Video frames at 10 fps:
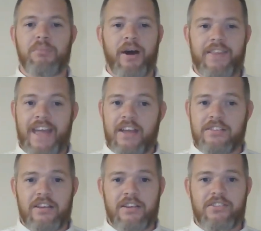By the
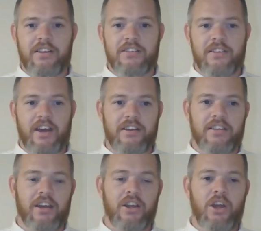80s, they
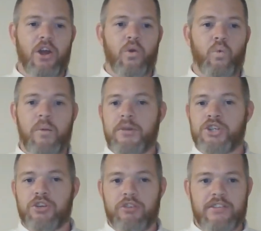decided that women
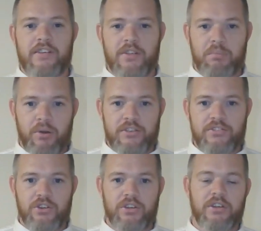should receive the
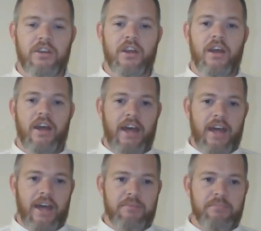priesthood,
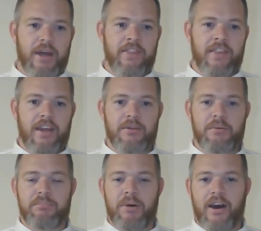and
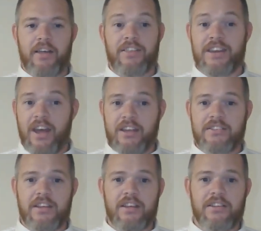then by the 90s,